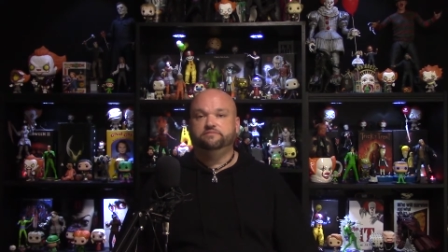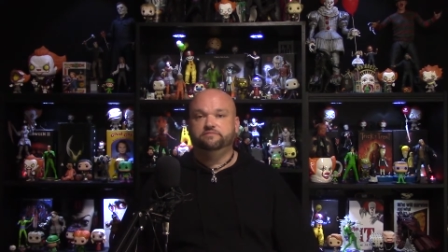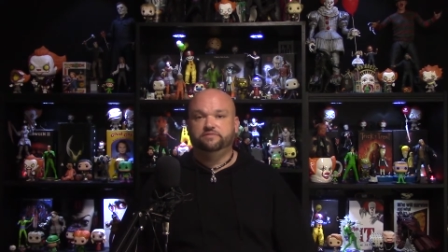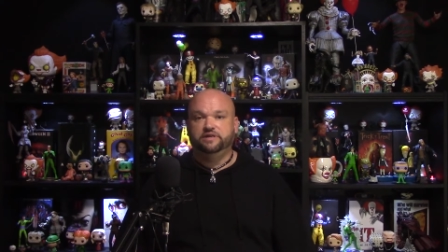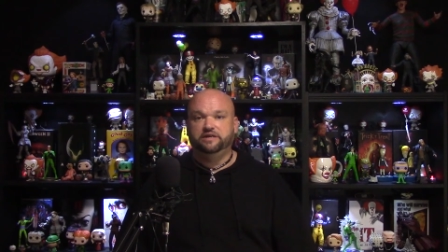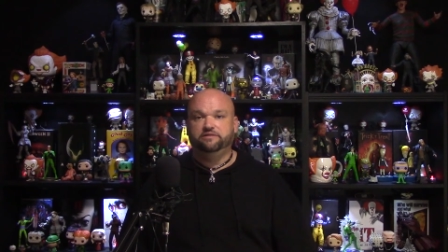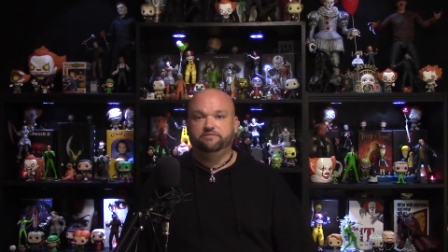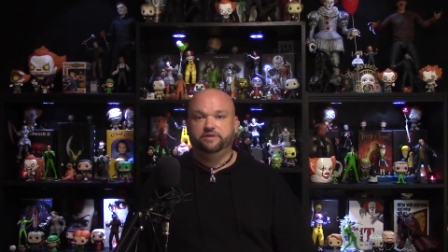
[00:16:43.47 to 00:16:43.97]

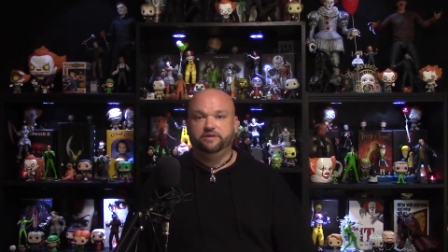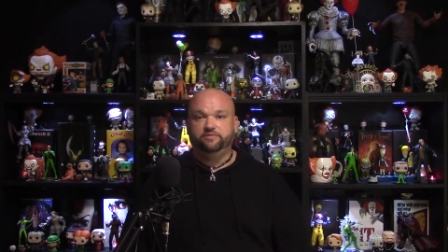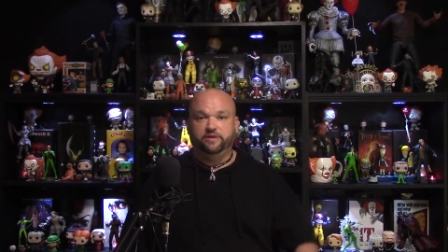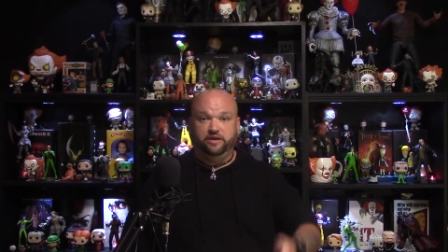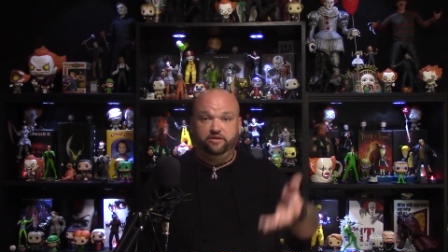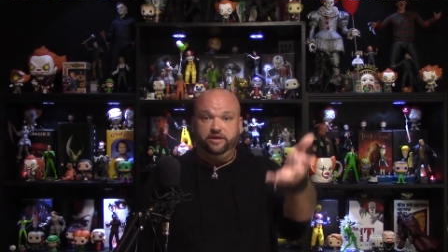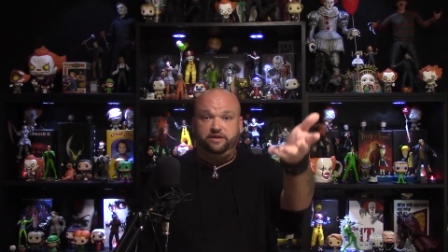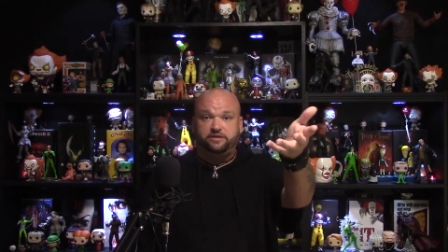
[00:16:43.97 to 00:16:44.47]
There,
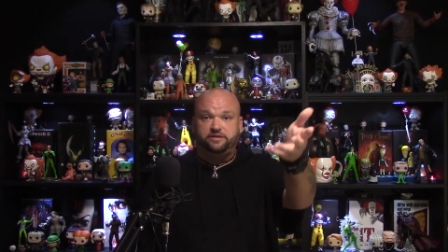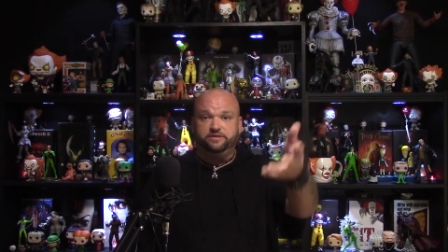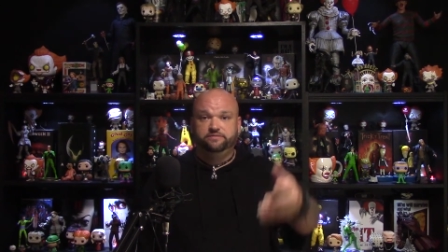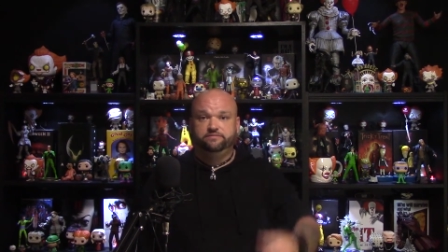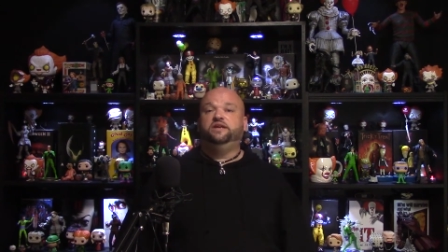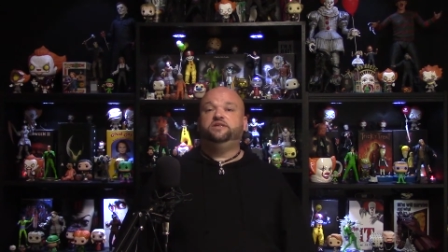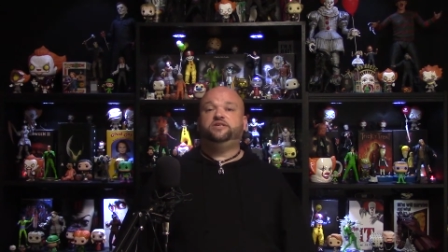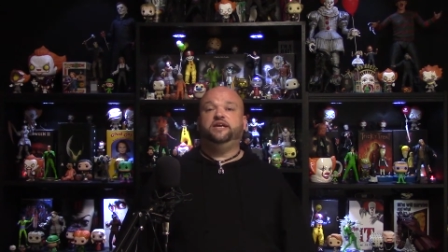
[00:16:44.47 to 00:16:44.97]
there he is.
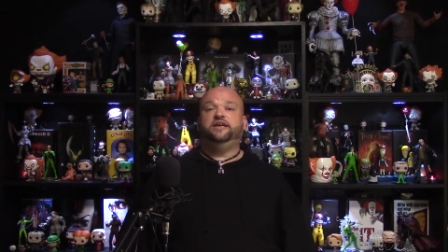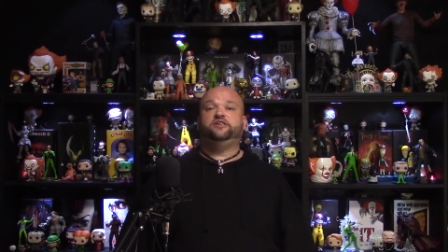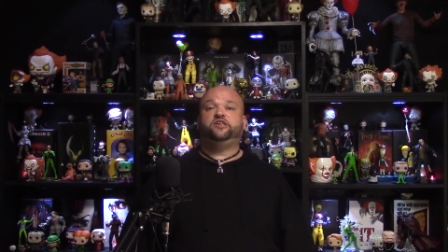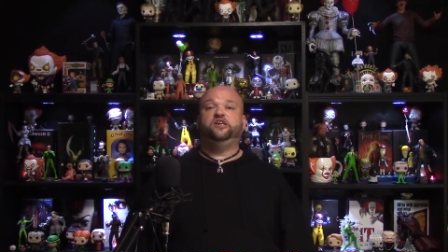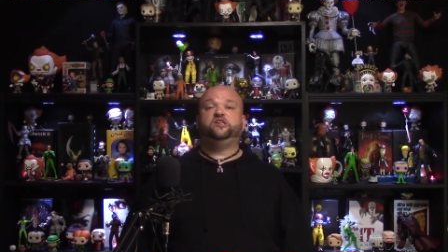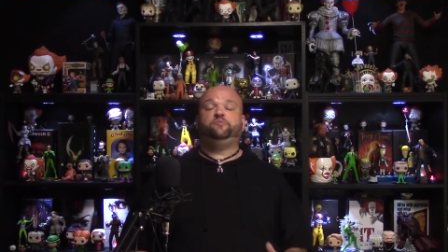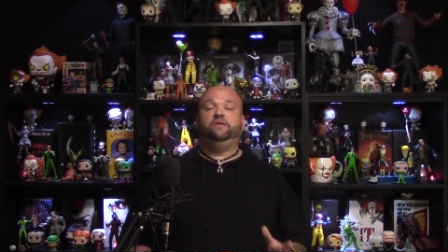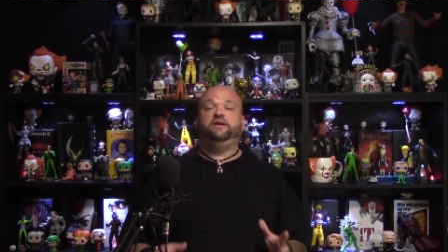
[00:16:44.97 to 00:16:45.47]
He says
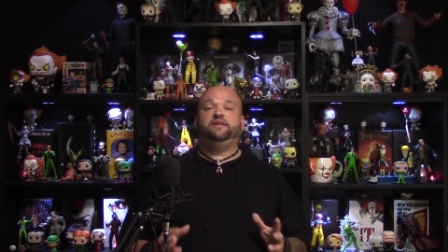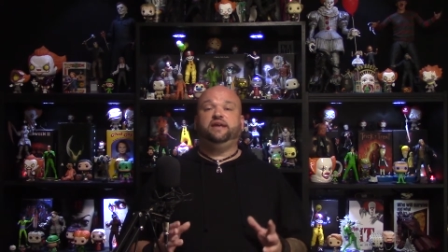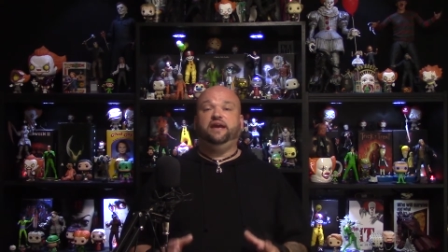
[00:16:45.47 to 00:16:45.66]
he spent